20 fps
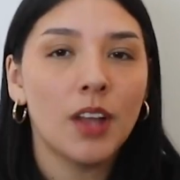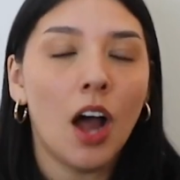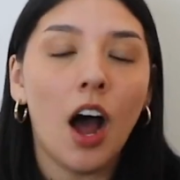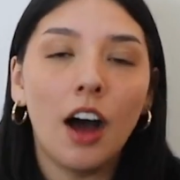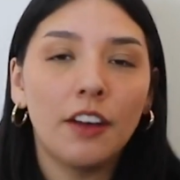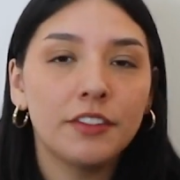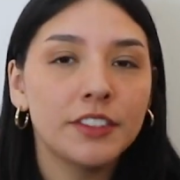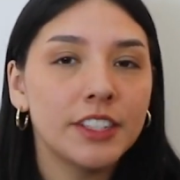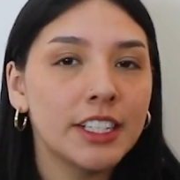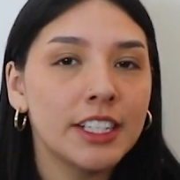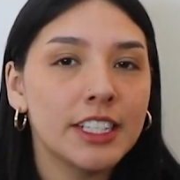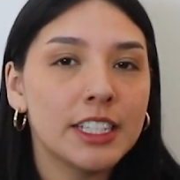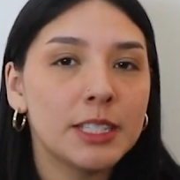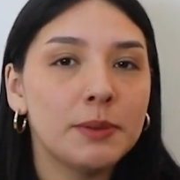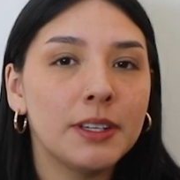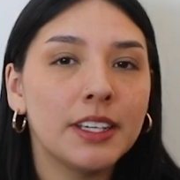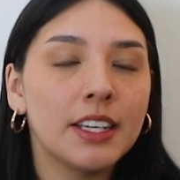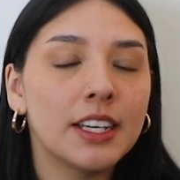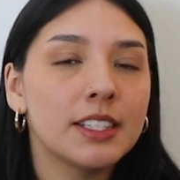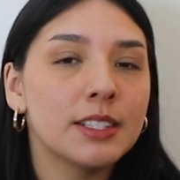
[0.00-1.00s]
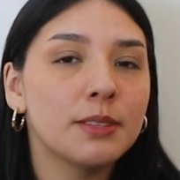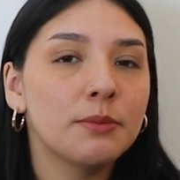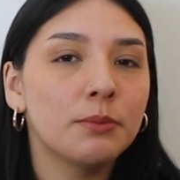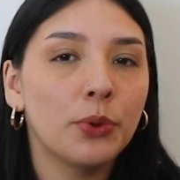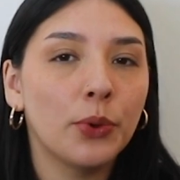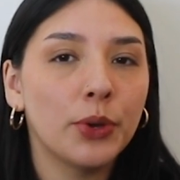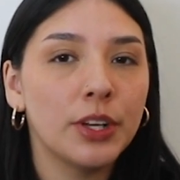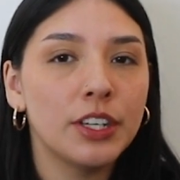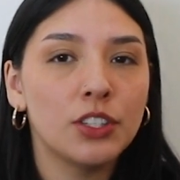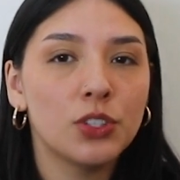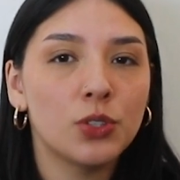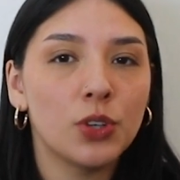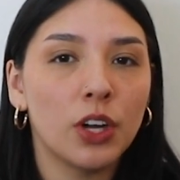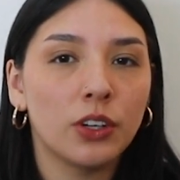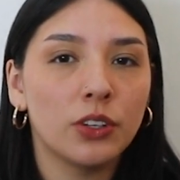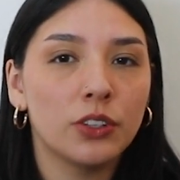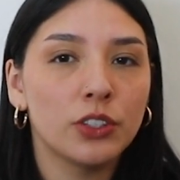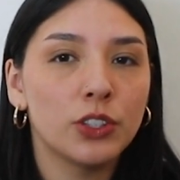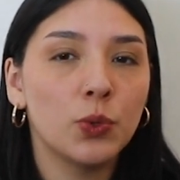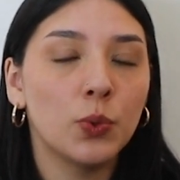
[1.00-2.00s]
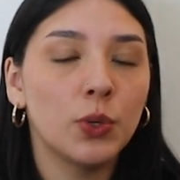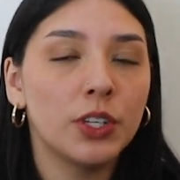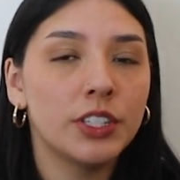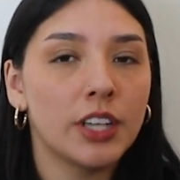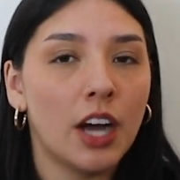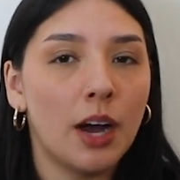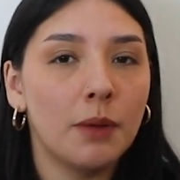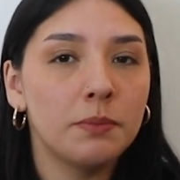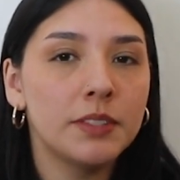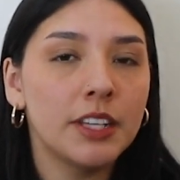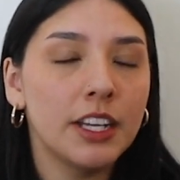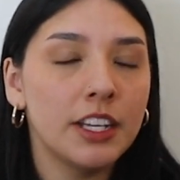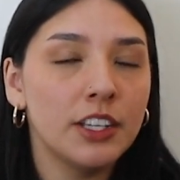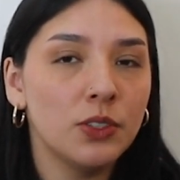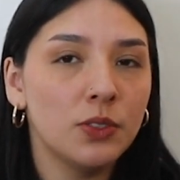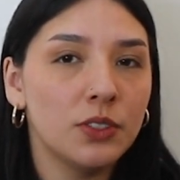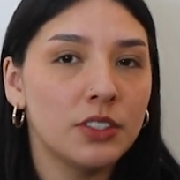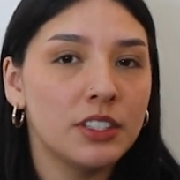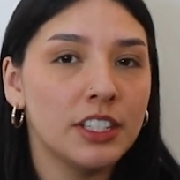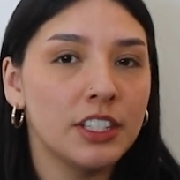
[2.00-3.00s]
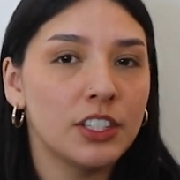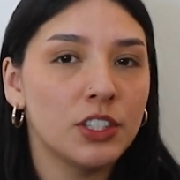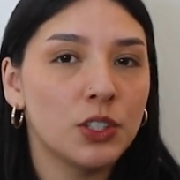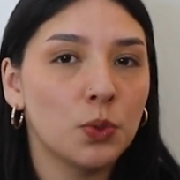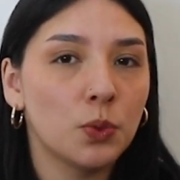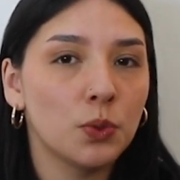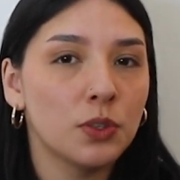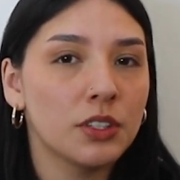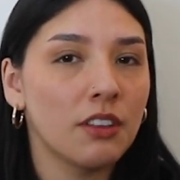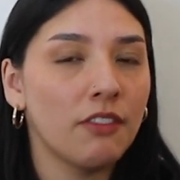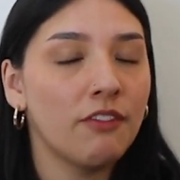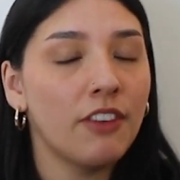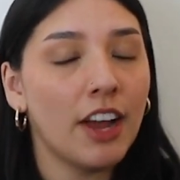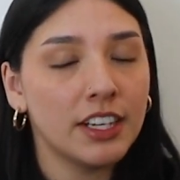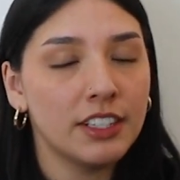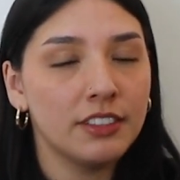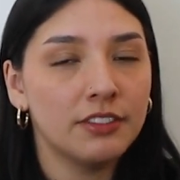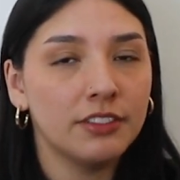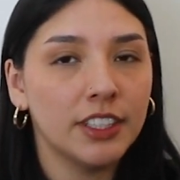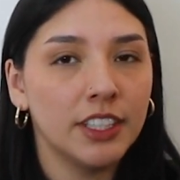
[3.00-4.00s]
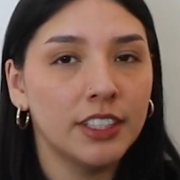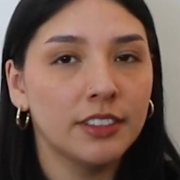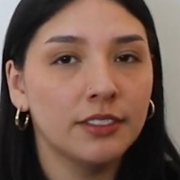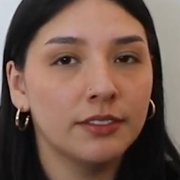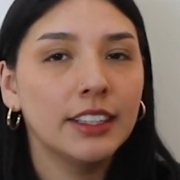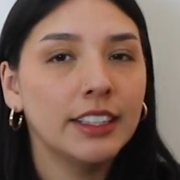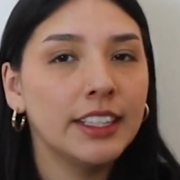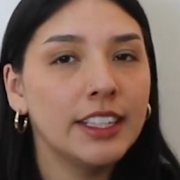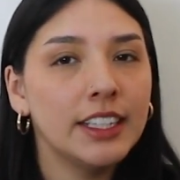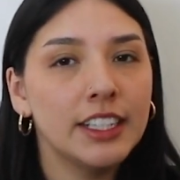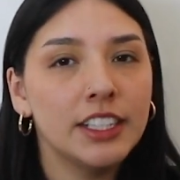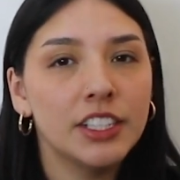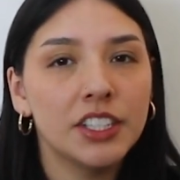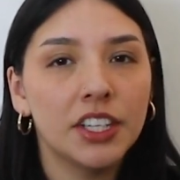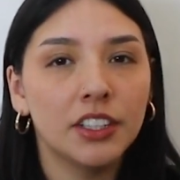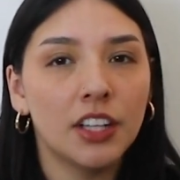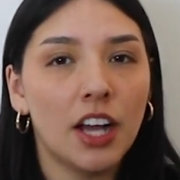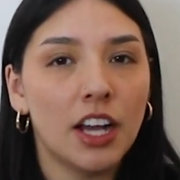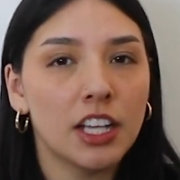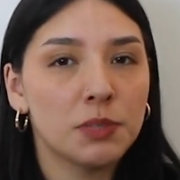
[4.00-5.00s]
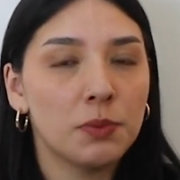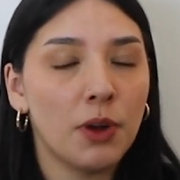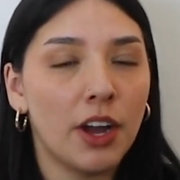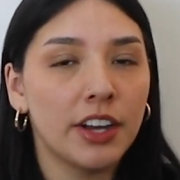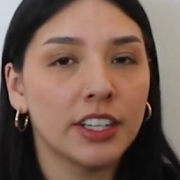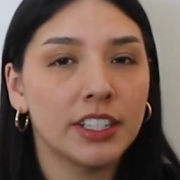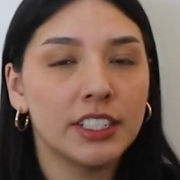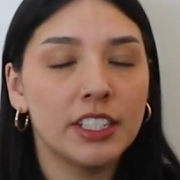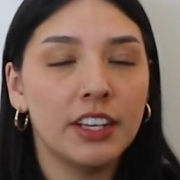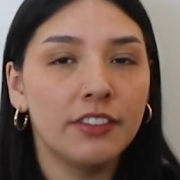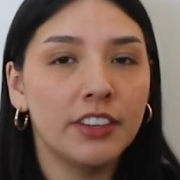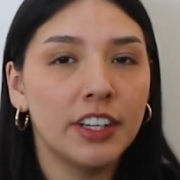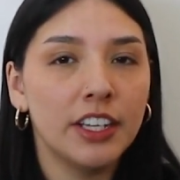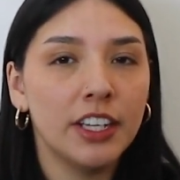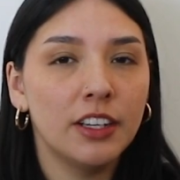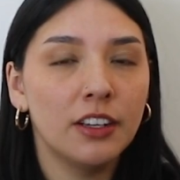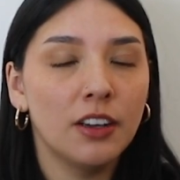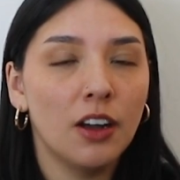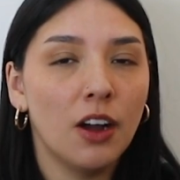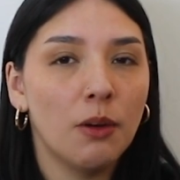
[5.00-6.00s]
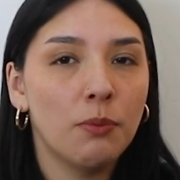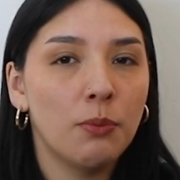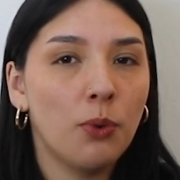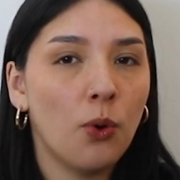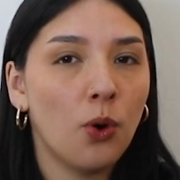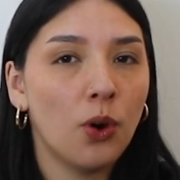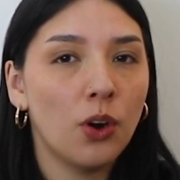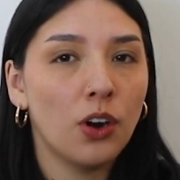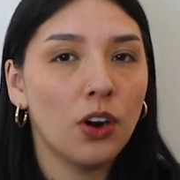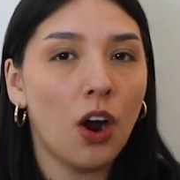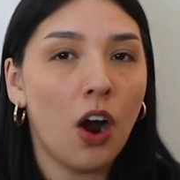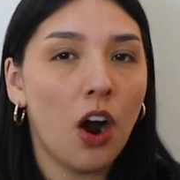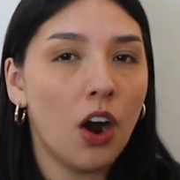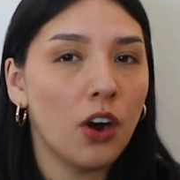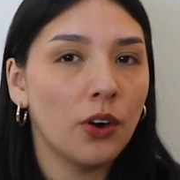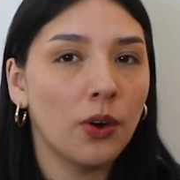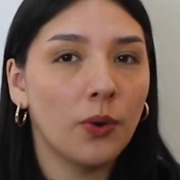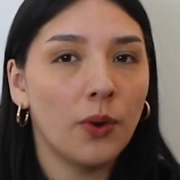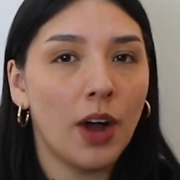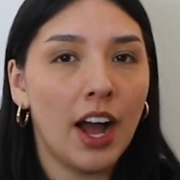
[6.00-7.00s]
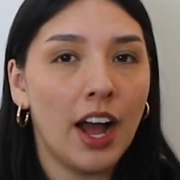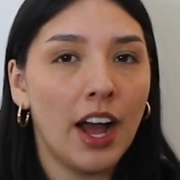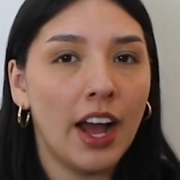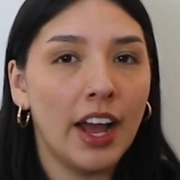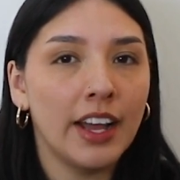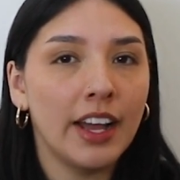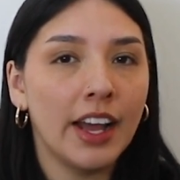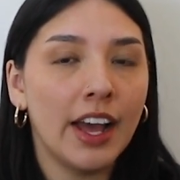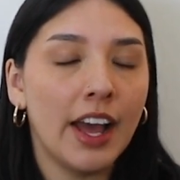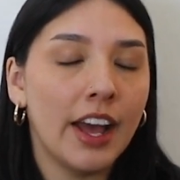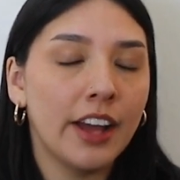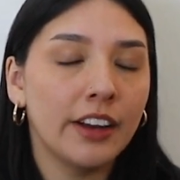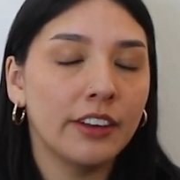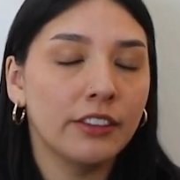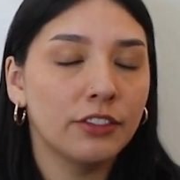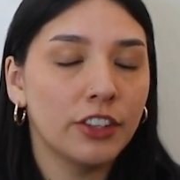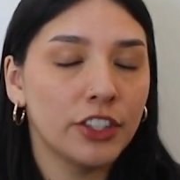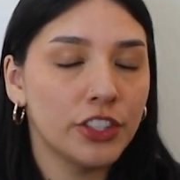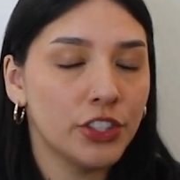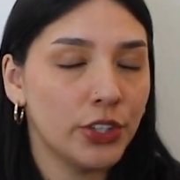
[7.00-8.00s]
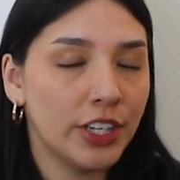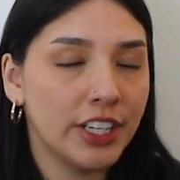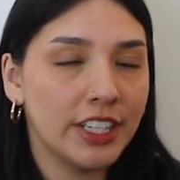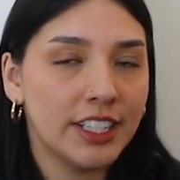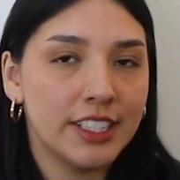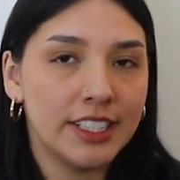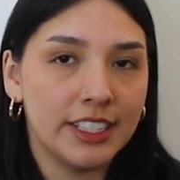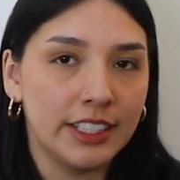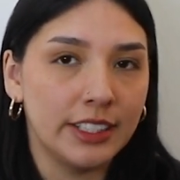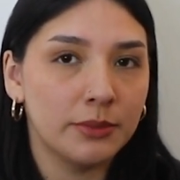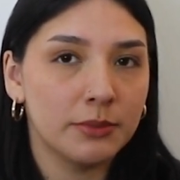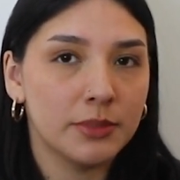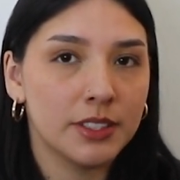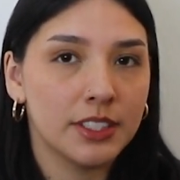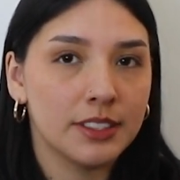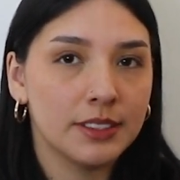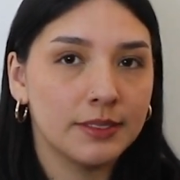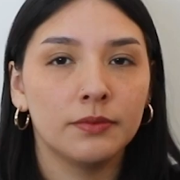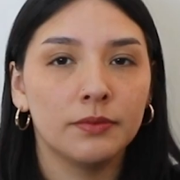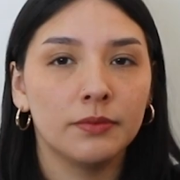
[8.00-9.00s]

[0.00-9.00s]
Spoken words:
Often it's because employees struggle to adopt and use these tools effectively, leading to lost productivity, poor ROI, and frustrated teams.